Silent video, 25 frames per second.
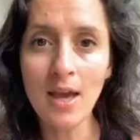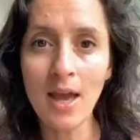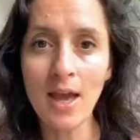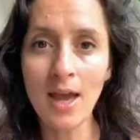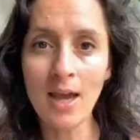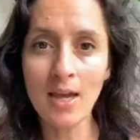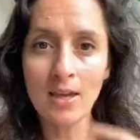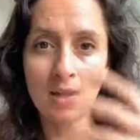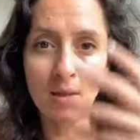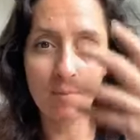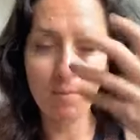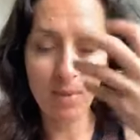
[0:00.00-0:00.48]

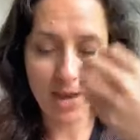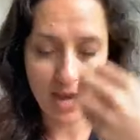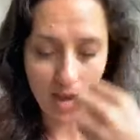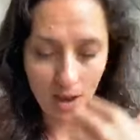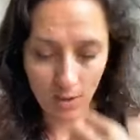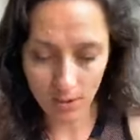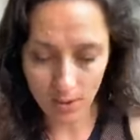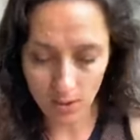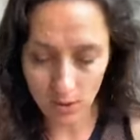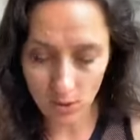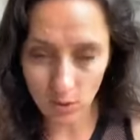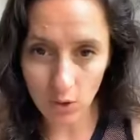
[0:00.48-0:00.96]
and the
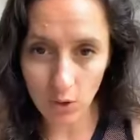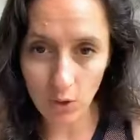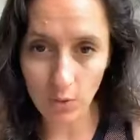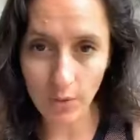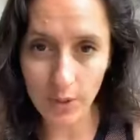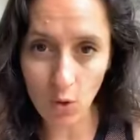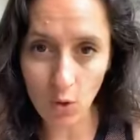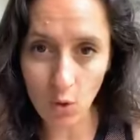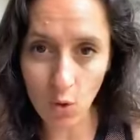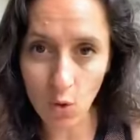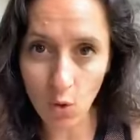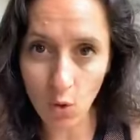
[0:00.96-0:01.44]
power's not
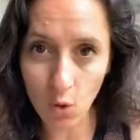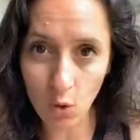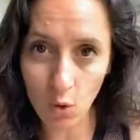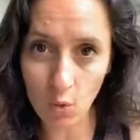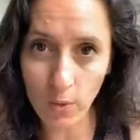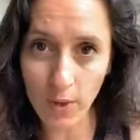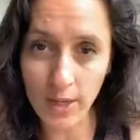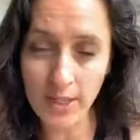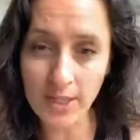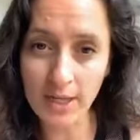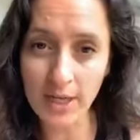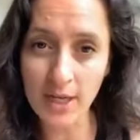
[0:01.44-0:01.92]
going all the
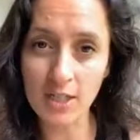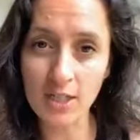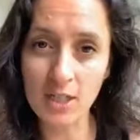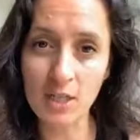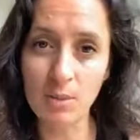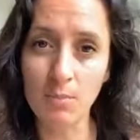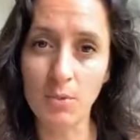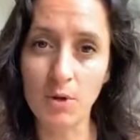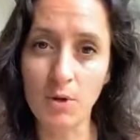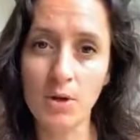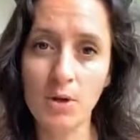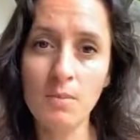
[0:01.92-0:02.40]
way down to
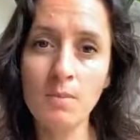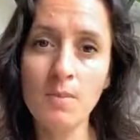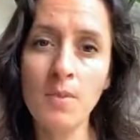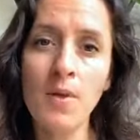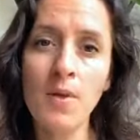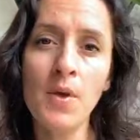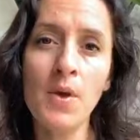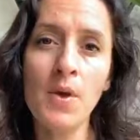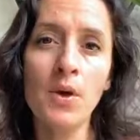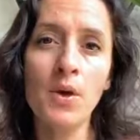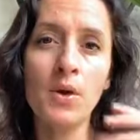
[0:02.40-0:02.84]
the bottom,